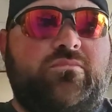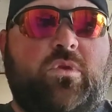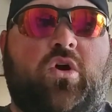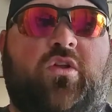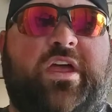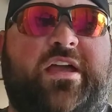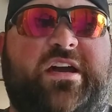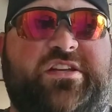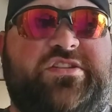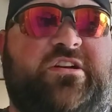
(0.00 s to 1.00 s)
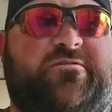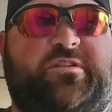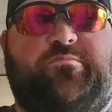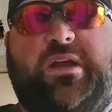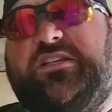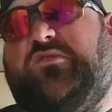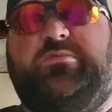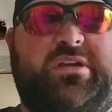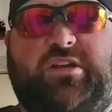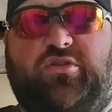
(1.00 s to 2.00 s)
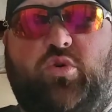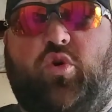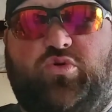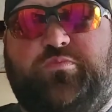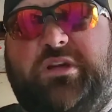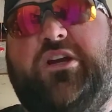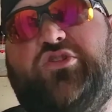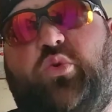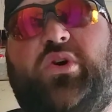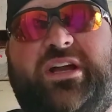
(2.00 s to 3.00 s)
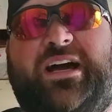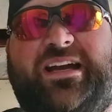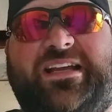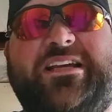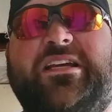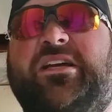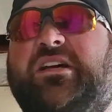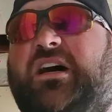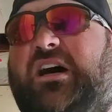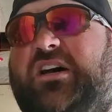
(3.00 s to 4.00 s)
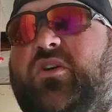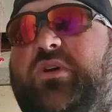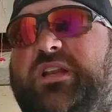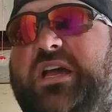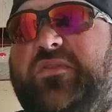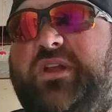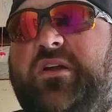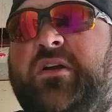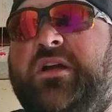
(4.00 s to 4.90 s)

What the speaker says: all that kind of stuff, and basically being a tour guide going down there.